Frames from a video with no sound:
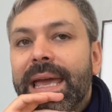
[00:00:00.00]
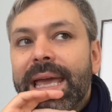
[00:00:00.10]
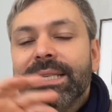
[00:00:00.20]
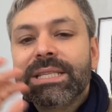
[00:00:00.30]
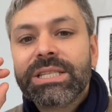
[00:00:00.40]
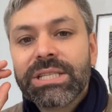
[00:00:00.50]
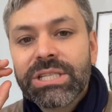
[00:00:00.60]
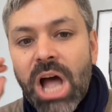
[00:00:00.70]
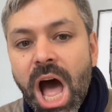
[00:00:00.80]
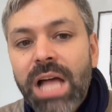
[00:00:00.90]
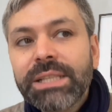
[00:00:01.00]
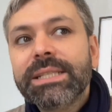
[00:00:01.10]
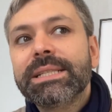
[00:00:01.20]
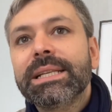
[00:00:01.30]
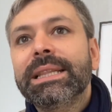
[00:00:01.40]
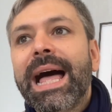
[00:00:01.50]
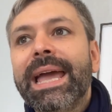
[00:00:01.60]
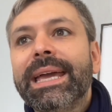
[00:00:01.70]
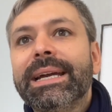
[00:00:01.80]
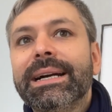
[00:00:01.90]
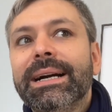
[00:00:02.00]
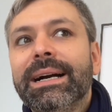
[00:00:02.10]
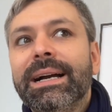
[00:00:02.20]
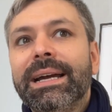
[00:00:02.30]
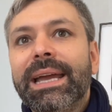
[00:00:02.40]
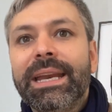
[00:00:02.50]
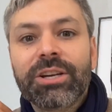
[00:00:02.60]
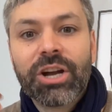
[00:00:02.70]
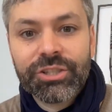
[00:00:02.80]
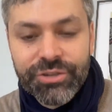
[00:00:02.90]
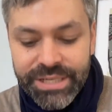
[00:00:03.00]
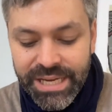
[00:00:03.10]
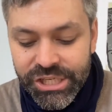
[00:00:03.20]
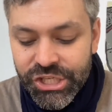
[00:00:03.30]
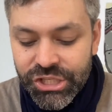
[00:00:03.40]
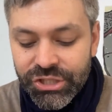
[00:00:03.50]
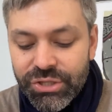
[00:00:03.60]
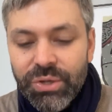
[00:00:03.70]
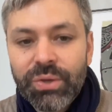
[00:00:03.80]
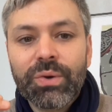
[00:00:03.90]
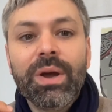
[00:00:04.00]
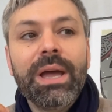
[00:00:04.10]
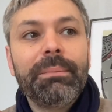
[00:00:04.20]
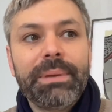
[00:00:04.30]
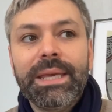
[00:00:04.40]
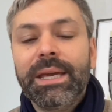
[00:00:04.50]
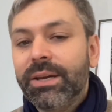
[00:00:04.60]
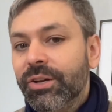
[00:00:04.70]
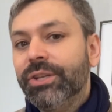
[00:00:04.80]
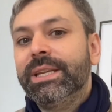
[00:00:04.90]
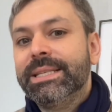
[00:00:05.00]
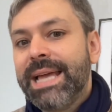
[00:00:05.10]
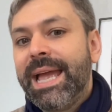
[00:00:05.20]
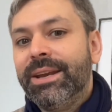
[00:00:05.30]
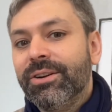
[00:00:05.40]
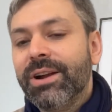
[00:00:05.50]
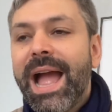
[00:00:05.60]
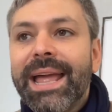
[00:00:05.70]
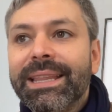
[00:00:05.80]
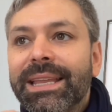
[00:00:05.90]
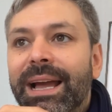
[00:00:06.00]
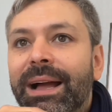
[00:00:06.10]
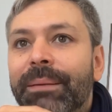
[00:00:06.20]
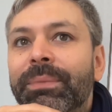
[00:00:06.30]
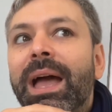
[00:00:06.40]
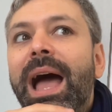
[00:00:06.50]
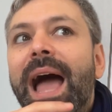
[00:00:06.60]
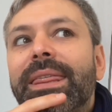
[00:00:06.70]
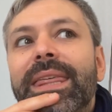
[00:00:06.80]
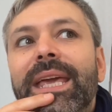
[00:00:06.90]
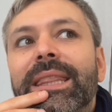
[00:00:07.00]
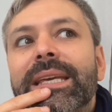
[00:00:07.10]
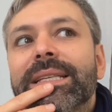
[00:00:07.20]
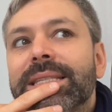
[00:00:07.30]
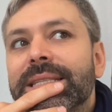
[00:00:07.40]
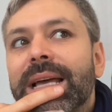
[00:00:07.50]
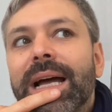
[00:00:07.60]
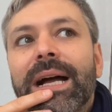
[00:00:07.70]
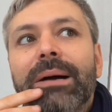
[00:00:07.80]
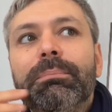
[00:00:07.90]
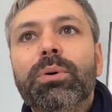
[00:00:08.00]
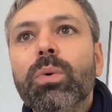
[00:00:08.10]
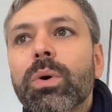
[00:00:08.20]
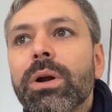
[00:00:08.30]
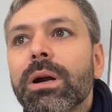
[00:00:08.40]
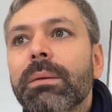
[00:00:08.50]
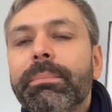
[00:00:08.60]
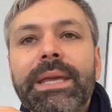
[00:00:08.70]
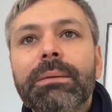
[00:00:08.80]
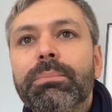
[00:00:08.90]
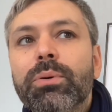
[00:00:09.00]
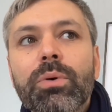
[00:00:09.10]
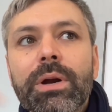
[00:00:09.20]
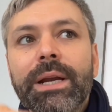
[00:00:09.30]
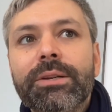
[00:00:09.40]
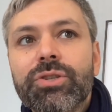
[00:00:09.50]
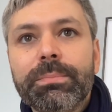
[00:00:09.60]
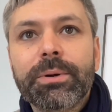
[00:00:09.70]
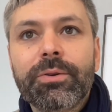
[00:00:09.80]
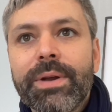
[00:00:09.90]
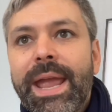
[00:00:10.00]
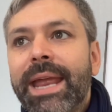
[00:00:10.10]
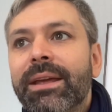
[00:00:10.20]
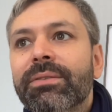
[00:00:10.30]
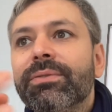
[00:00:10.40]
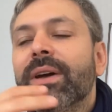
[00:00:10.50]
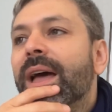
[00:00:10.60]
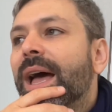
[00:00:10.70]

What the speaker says: is not like in contradiction to being a good designer. And I think this being poor and super creative